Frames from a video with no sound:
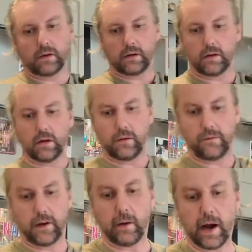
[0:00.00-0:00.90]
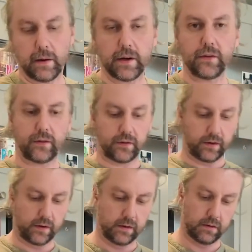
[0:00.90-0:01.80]
a few hours,
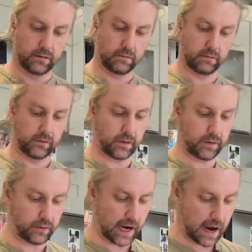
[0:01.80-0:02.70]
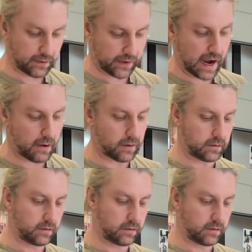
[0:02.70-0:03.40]
2 or 3 hours out